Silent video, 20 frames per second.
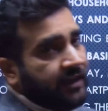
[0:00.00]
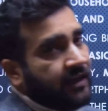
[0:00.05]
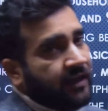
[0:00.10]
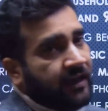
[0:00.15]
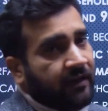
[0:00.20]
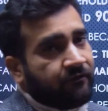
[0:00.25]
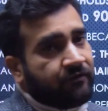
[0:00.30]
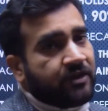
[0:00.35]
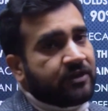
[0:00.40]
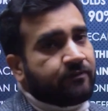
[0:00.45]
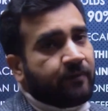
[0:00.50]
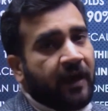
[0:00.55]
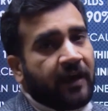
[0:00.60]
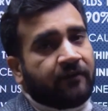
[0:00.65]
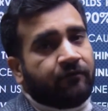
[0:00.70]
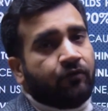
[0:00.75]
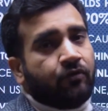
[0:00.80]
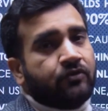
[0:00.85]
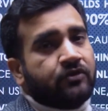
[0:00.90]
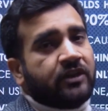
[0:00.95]
if the
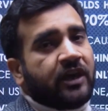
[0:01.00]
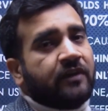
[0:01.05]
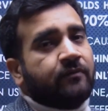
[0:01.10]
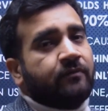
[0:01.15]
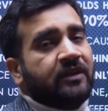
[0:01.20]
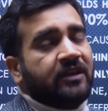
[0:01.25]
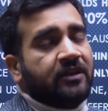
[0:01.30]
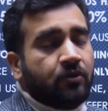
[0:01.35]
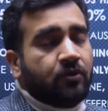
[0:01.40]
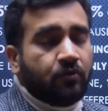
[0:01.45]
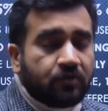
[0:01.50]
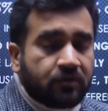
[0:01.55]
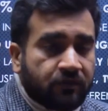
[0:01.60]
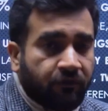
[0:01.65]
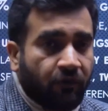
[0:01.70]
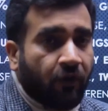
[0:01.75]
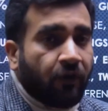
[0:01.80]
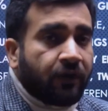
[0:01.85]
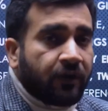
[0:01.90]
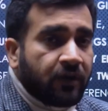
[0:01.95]
smartphones are being used
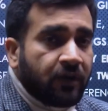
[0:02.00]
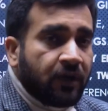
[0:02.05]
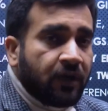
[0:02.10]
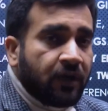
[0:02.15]
for,